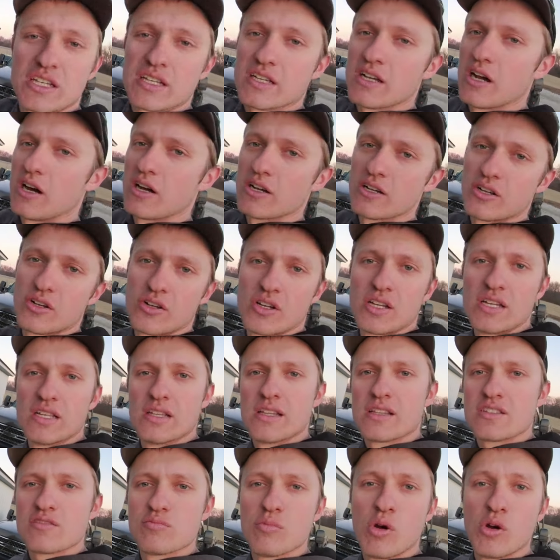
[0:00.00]
thick
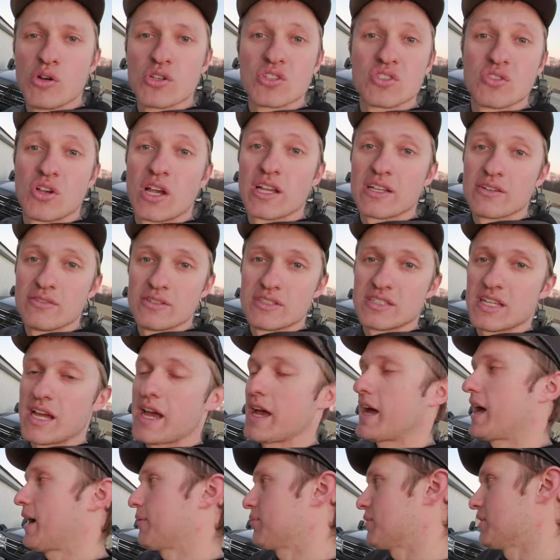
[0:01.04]
concrete, that's most likely to
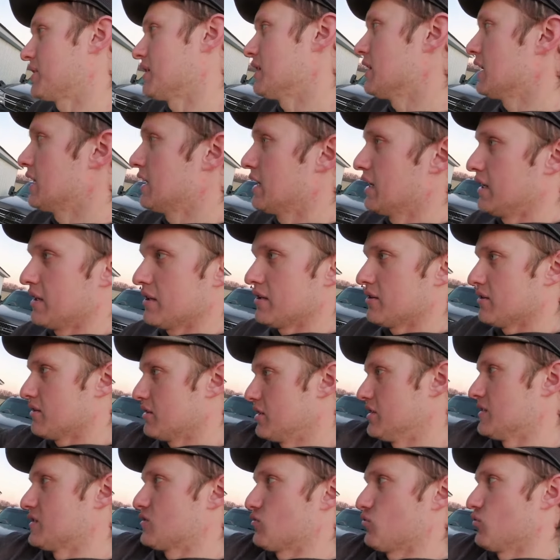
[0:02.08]
happen. There
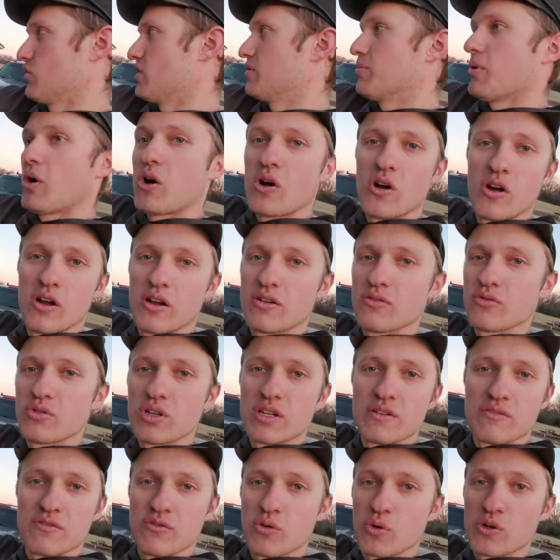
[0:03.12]
is rebar and
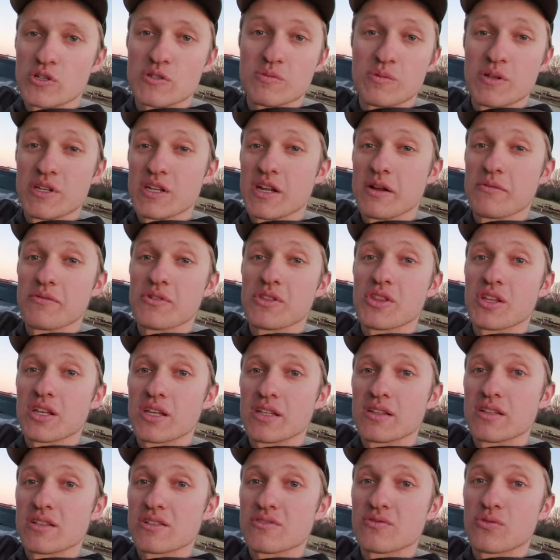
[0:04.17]
reinforcement and
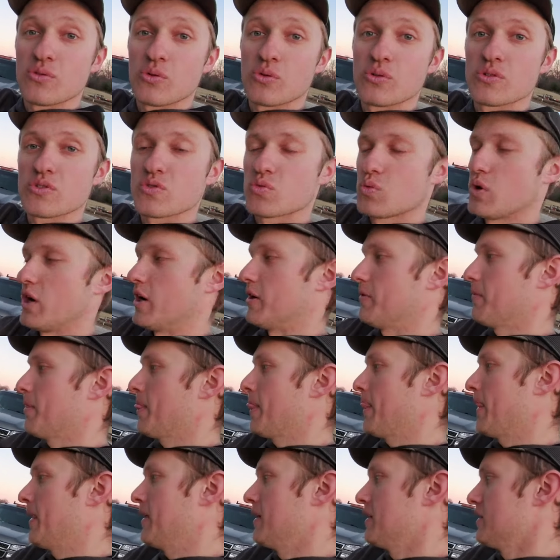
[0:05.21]
everything in this floor as well.
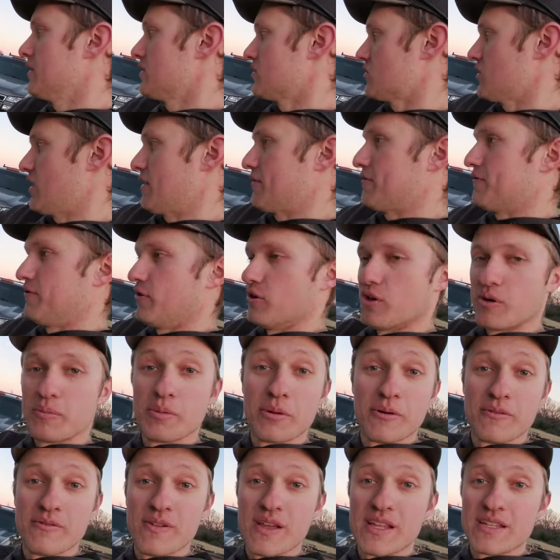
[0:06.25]
So that footer
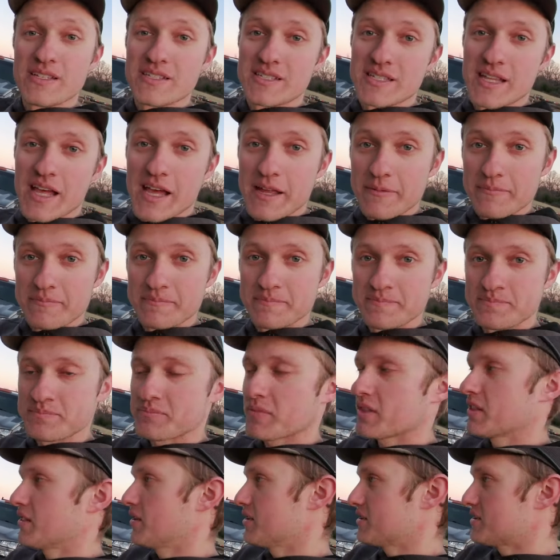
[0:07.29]
prevents that.
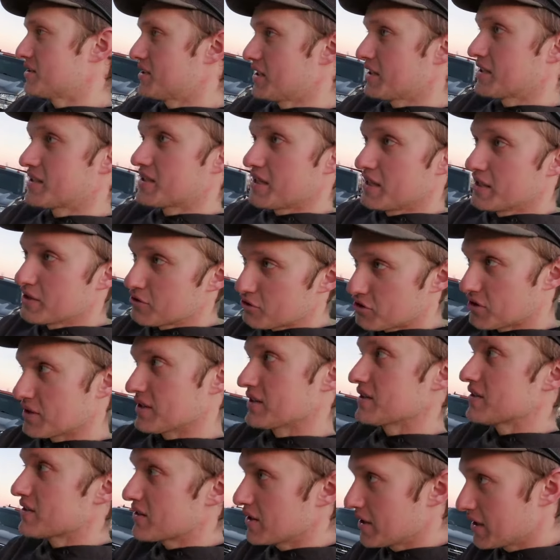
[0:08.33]
The six
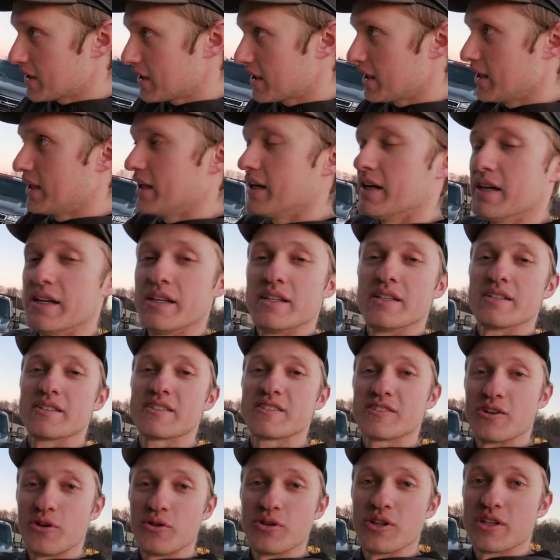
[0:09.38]
inches
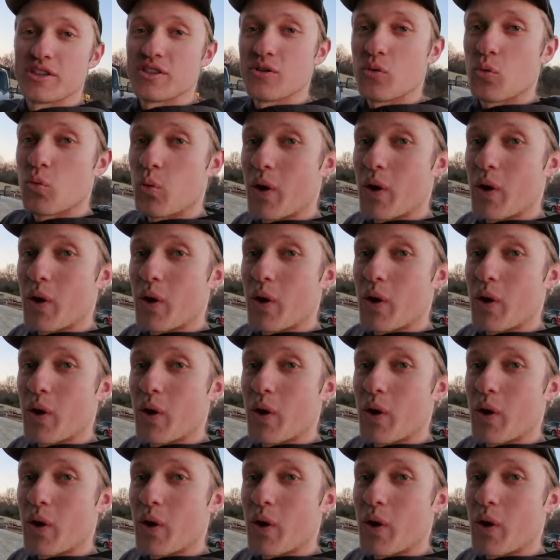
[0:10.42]
is so that the